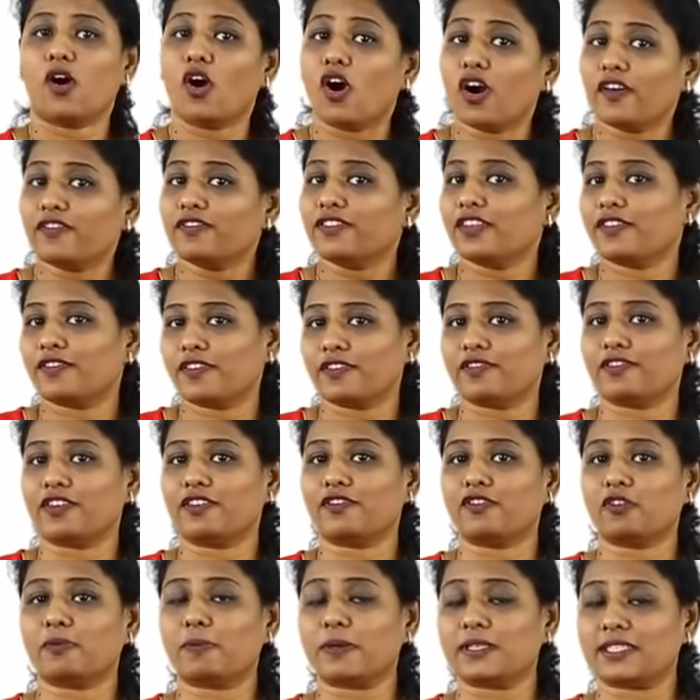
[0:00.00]
Of the
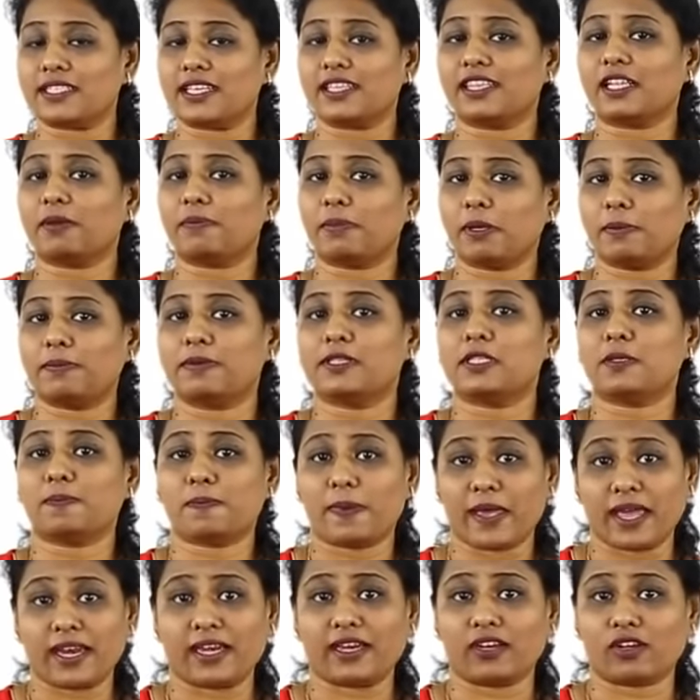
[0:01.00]
54% that people
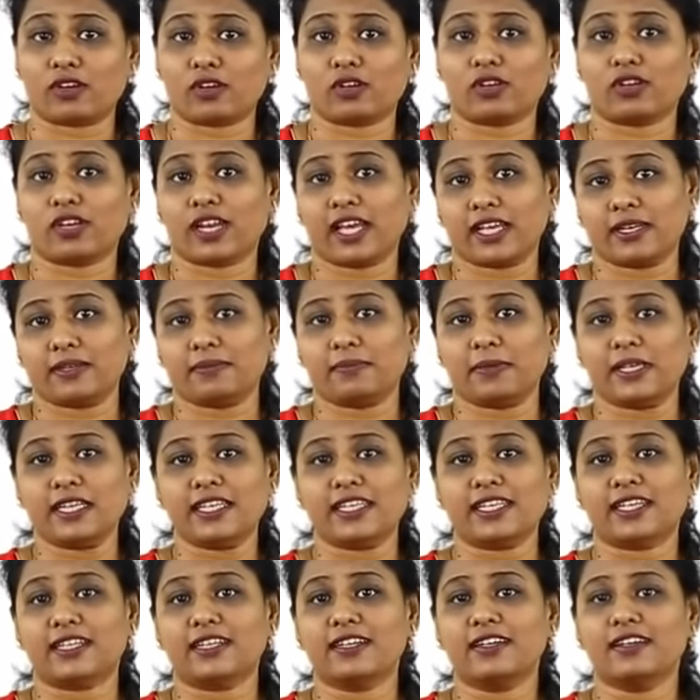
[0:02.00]
spend on online
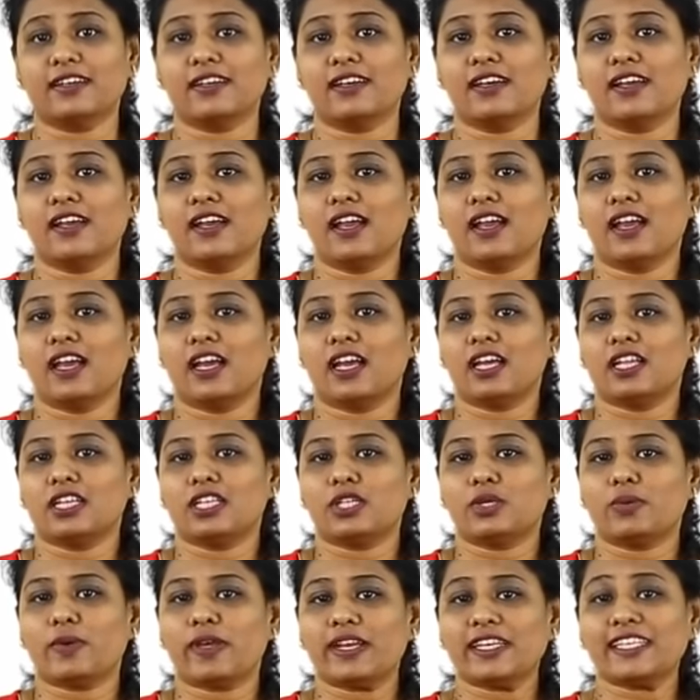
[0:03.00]
media,
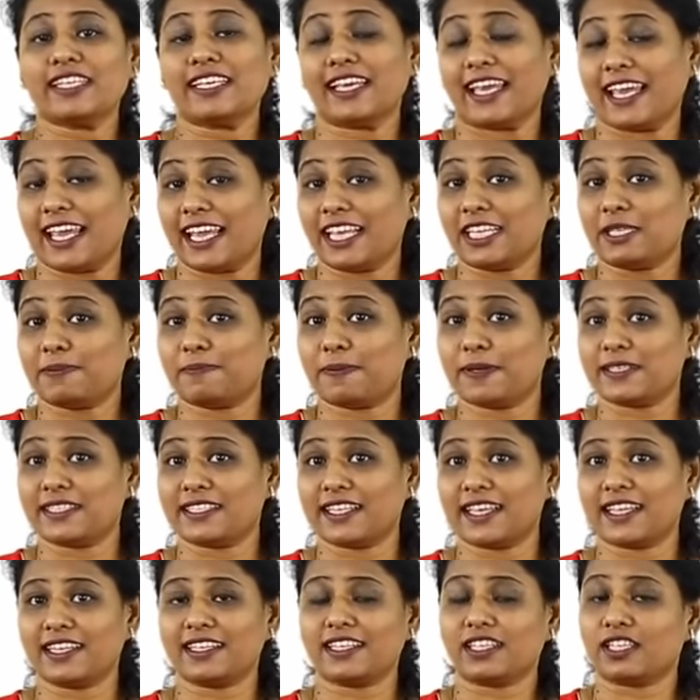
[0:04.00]

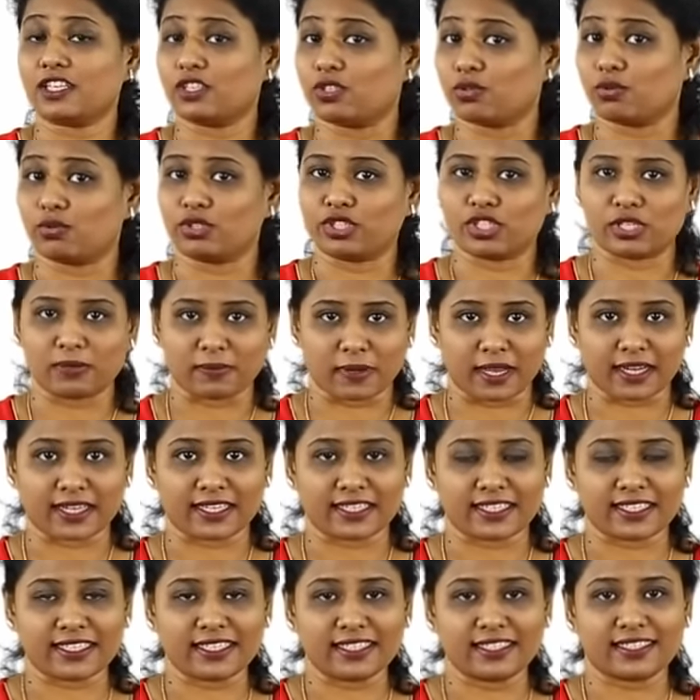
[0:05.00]
28% is social
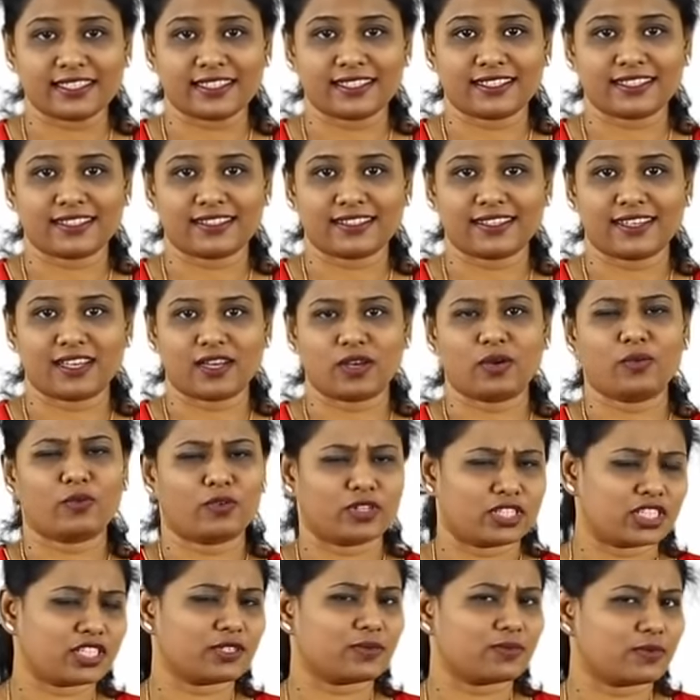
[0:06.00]
marketing,
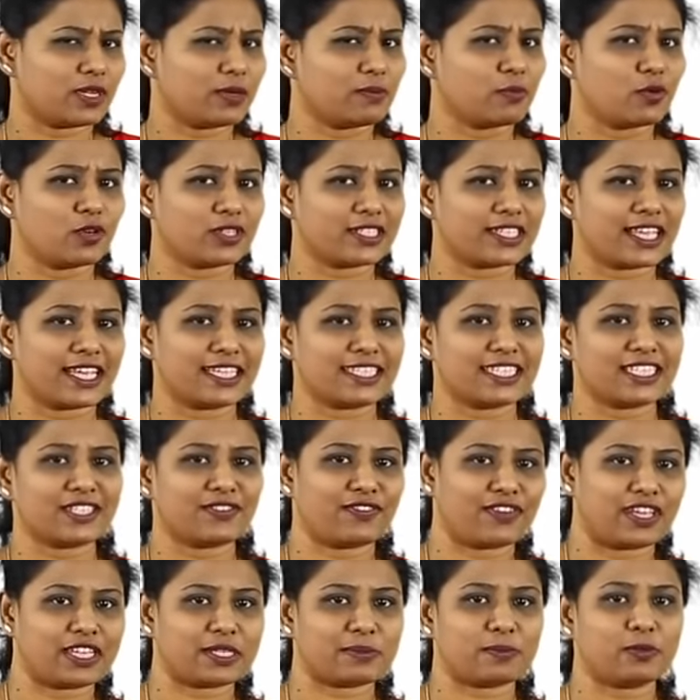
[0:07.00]
which is in most
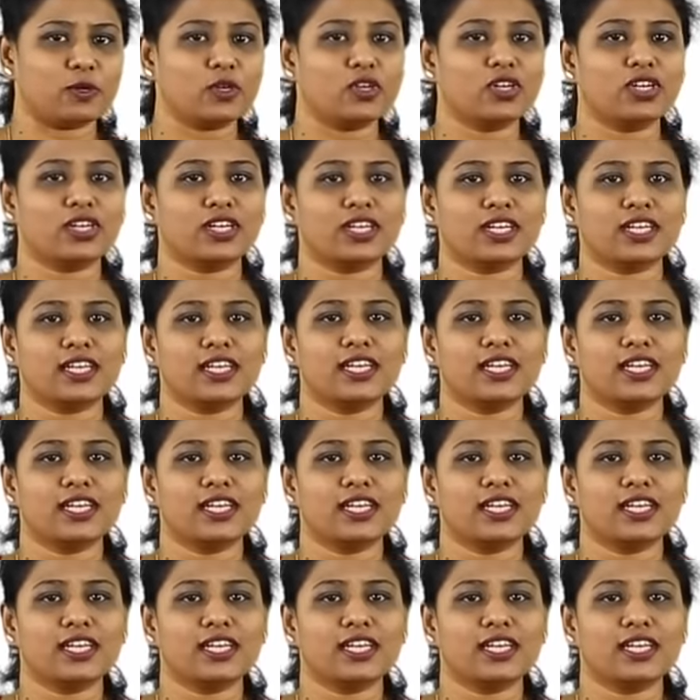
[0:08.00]
cases Facebook.